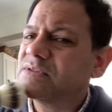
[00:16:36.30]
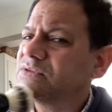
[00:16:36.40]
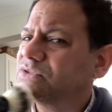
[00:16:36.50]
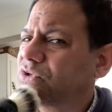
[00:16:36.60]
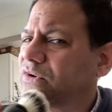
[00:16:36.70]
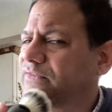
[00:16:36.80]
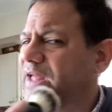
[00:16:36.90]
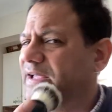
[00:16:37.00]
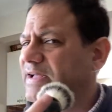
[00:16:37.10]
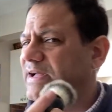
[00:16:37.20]
Sort of
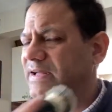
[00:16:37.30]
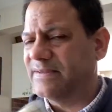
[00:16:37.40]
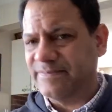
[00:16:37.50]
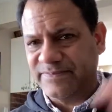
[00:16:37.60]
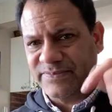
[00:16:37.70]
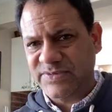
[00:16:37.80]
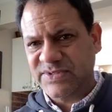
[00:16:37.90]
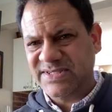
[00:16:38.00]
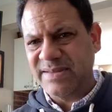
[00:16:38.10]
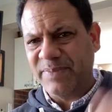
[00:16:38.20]
like um,
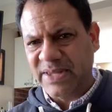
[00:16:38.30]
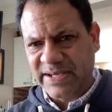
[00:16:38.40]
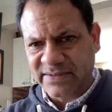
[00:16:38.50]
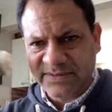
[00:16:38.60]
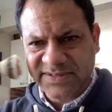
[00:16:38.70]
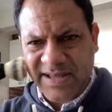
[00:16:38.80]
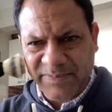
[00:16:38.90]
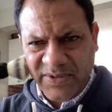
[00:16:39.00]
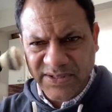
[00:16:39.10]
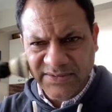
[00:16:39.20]
stippling,
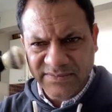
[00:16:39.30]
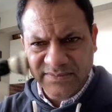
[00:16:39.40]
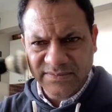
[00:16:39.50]
stippling,